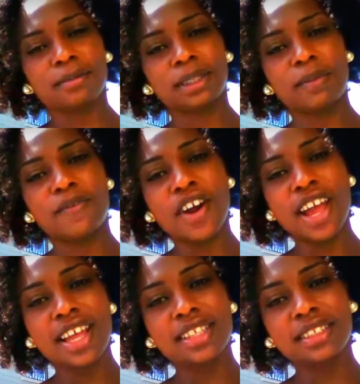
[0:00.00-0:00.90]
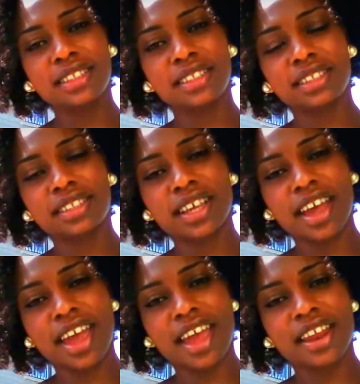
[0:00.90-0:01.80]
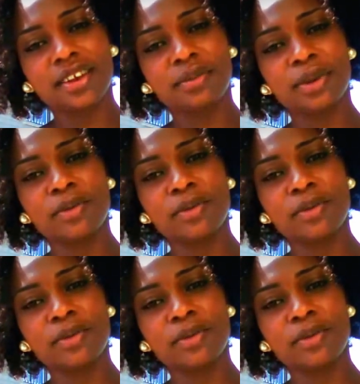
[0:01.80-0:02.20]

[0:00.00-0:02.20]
some friends, and